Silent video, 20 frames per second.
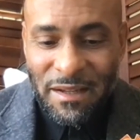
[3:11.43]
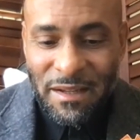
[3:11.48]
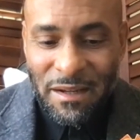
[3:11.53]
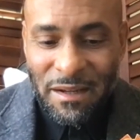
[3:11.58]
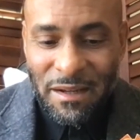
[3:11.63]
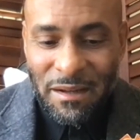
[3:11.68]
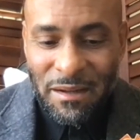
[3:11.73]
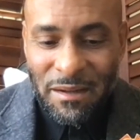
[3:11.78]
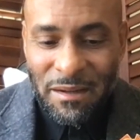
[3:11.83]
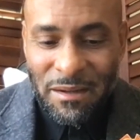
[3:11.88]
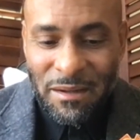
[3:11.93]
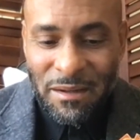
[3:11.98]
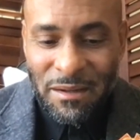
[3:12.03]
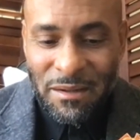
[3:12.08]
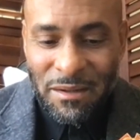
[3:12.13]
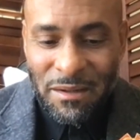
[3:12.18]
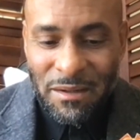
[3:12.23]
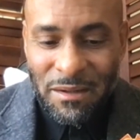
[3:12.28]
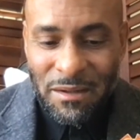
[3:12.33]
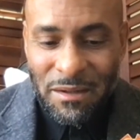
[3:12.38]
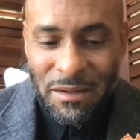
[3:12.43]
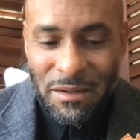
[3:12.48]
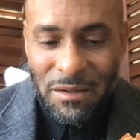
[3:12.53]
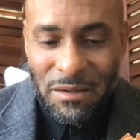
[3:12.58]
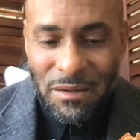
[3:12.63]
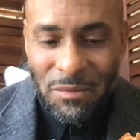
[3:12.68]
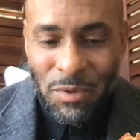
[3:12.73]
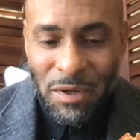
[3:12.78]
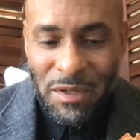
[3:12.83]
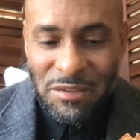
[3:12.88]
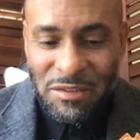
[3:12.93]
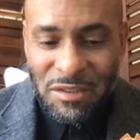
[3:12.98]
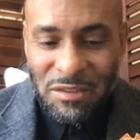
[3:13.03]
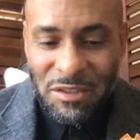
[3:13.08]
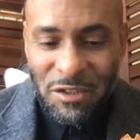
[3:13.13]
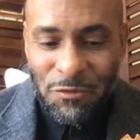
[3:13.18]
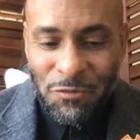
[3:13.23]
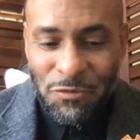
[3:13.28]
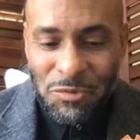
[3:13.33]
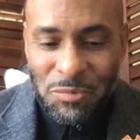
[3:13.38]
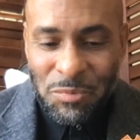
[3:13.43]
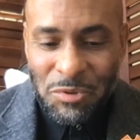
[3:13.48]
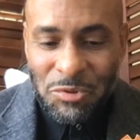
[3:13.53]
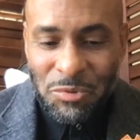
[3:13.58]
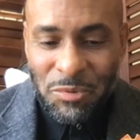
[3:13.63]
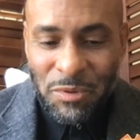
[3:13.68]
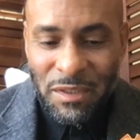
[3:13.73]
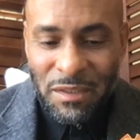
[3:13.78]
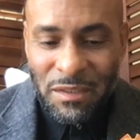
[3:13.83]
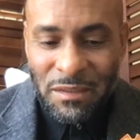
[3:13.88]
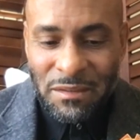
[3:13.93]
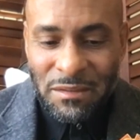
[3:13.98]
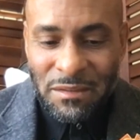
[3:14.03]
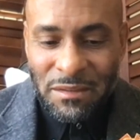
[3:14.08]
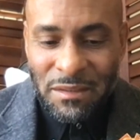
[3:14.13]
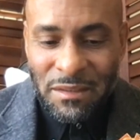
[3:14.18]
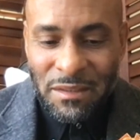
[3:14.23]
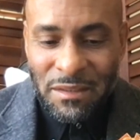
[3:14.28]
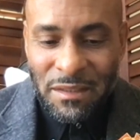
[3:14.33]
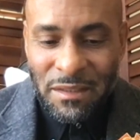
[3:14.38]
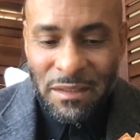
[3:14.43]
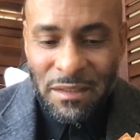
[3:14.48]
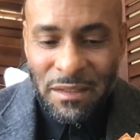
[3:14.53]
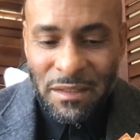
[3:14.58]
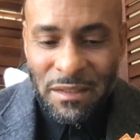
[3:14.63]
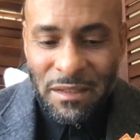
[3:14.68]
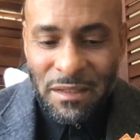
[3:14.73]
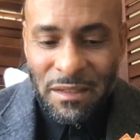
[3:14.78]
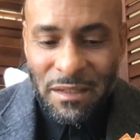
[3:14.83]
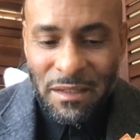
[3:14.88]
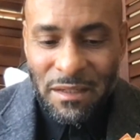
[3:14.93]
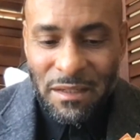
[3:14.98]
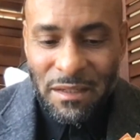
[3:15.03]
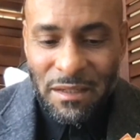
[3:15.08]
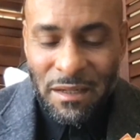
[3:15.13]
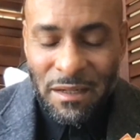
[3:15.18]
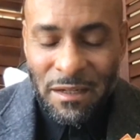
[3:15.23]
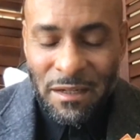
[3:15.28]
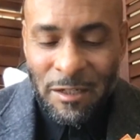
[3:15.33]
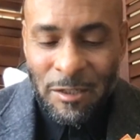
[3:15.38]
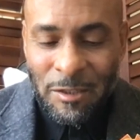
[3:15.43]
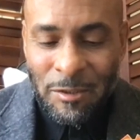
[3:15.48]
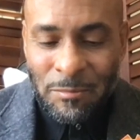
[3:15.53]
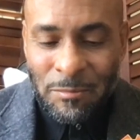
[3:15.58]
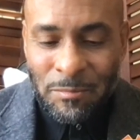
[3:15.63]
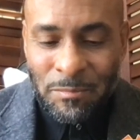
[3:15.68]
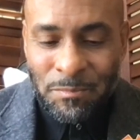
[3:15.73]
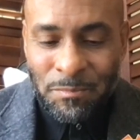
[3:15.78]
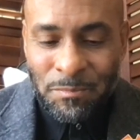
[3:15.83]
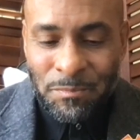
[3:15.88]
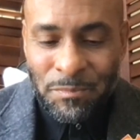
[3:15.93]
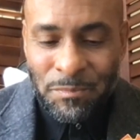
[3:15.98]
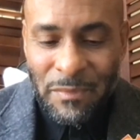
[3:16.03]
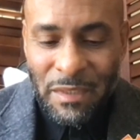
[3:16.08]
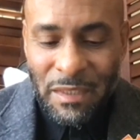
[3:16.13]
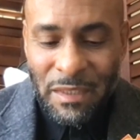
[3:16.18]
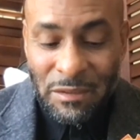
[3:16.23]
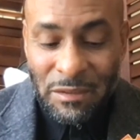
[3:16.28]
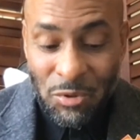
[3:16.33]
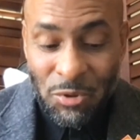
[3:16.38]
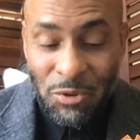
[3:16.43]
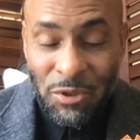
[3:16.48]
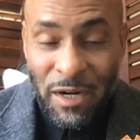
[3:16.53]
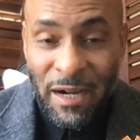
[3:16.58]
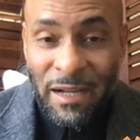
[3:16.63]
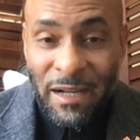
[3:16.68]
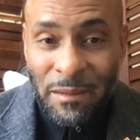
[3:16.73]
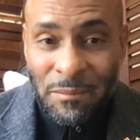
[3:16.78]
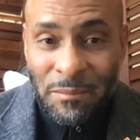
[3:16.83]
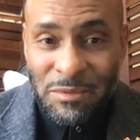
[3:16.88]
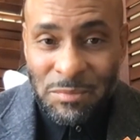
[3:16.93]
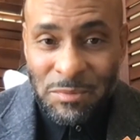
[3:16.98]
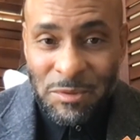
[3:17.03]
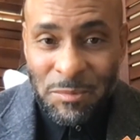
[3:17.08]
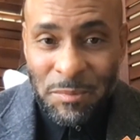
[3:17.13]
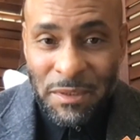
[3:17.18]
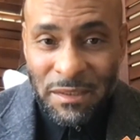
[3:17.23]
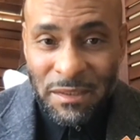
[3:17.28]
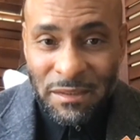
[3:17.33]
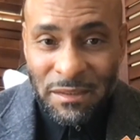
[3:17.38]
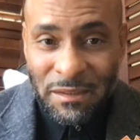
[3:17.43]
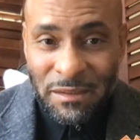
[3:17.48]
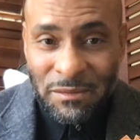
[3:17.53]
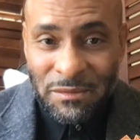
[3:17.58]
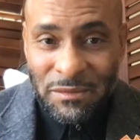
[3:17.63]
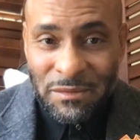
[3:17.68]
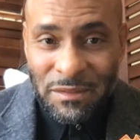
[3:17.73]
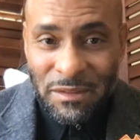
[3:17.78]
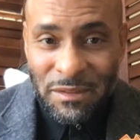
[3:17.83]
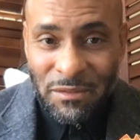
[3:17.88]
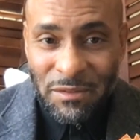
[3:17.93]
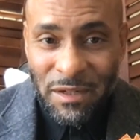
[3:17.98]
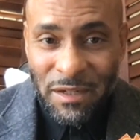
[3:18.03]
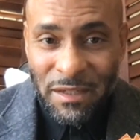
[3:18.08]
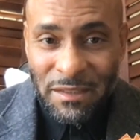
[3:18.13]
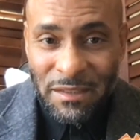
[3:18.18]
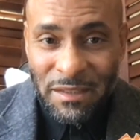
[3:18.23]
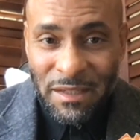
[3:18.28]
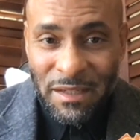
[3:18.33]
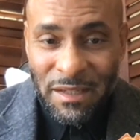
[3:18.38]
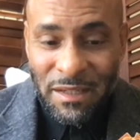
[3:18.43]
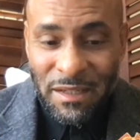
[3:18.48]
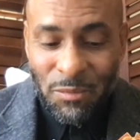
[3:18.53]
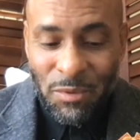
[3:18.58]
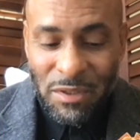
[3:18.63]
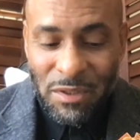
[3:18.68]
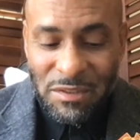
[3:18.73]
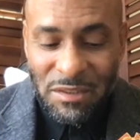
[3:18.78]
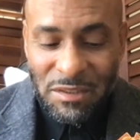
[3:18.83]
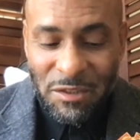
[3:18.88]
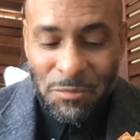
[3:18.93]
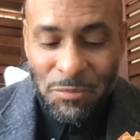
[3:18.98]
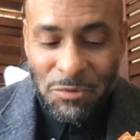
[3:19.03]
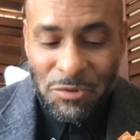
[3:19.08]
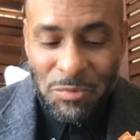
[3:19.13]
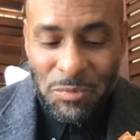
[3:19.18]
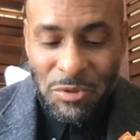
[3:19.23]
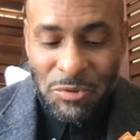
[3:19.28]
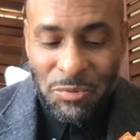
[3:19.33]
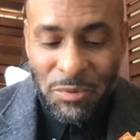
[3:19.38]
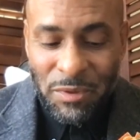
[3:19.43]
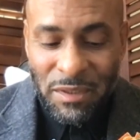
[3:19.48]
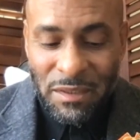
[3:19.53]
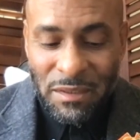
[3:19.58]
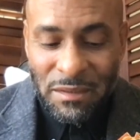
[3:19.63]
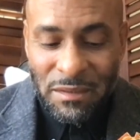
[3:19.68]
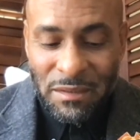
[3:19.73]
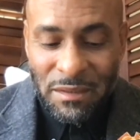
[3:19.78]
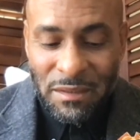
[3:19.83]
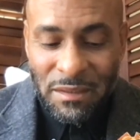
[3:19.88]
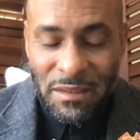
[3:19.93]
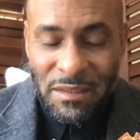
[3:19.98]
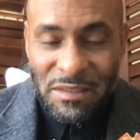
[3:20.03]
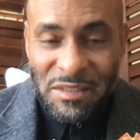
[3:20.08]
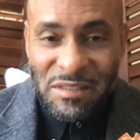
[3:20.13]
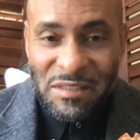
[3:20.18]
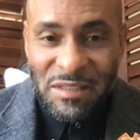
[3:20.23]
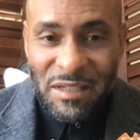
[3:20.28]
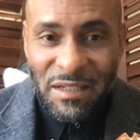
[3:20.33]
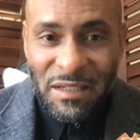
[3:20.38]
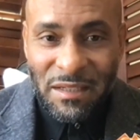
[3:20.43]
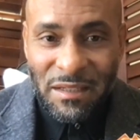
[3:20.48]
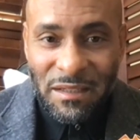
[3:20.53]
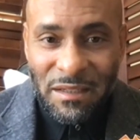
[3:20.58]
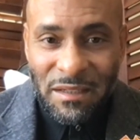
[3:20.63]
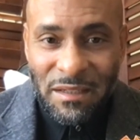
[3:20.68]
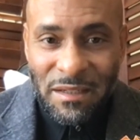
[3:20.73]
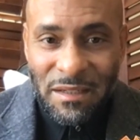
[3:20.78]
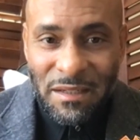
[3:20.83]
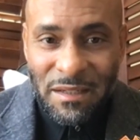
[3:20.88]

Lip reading: What is the difference between, in the Quran I'm speaking of, all right? What is the difference between city